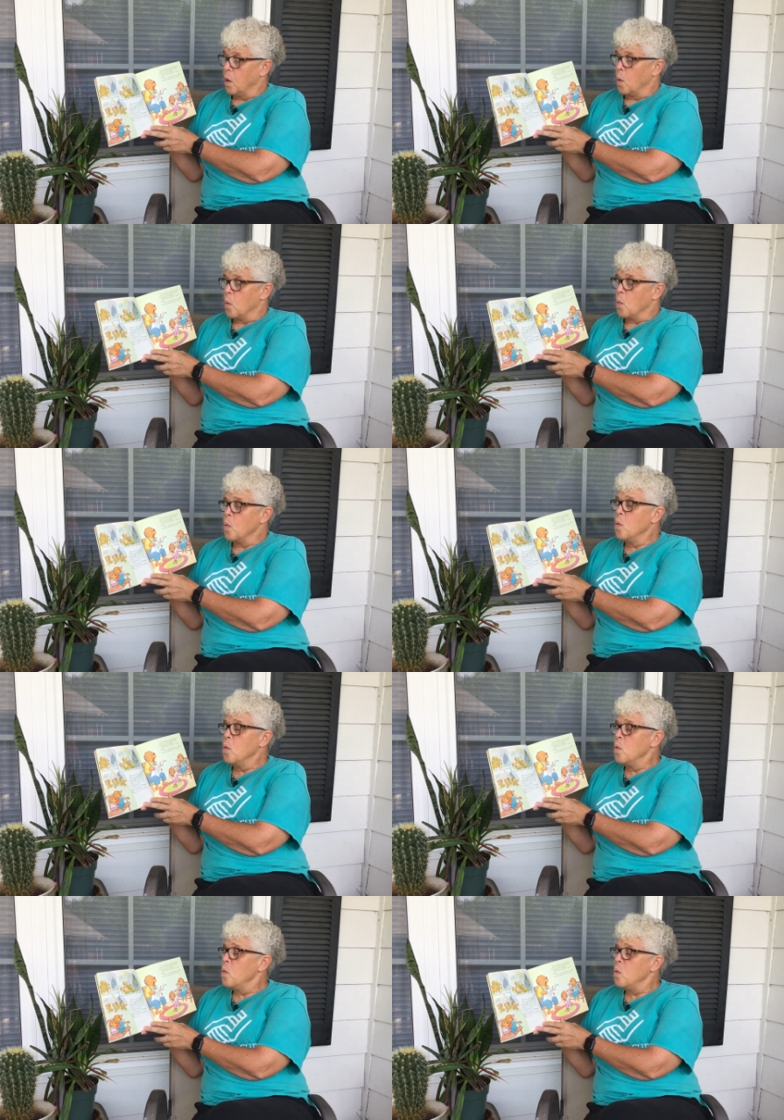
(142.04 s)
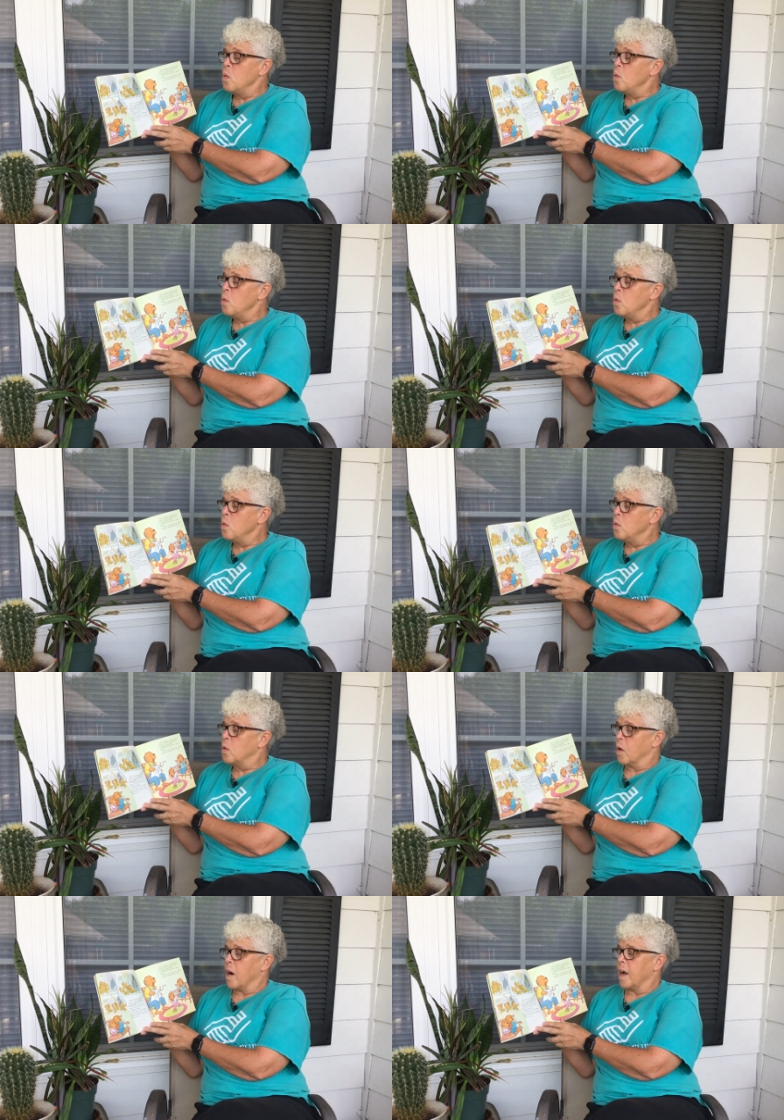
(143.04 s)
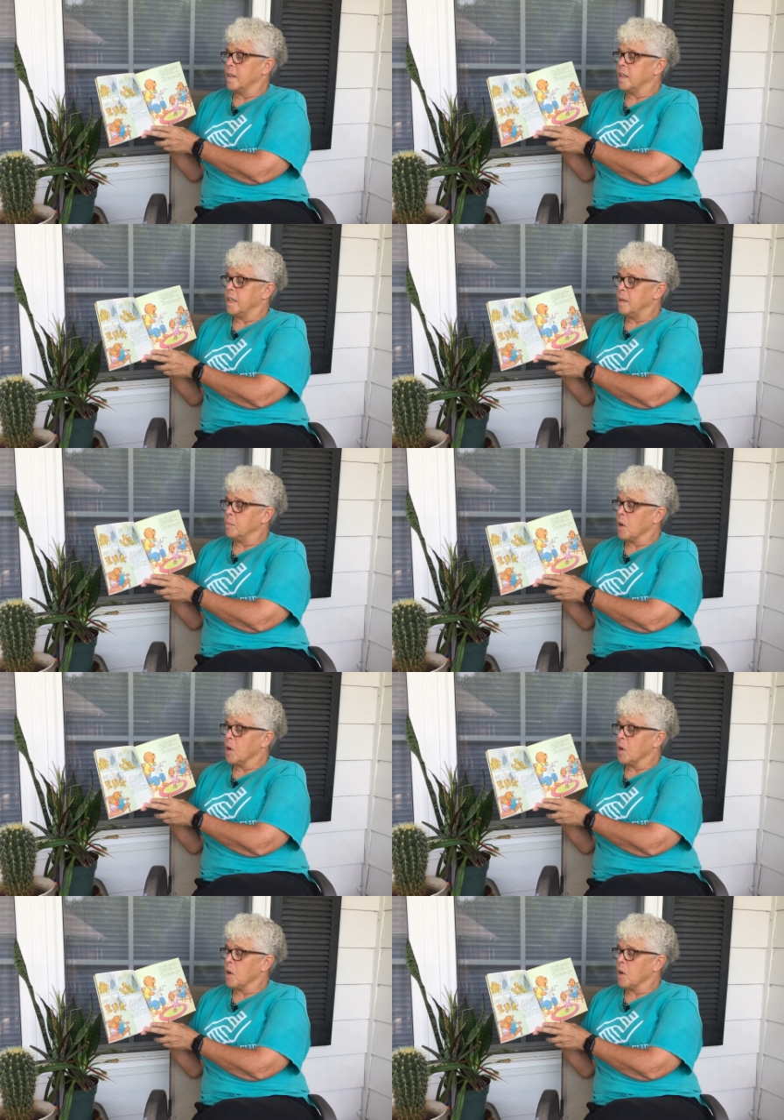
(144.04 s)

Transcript: Woo! cried the deep,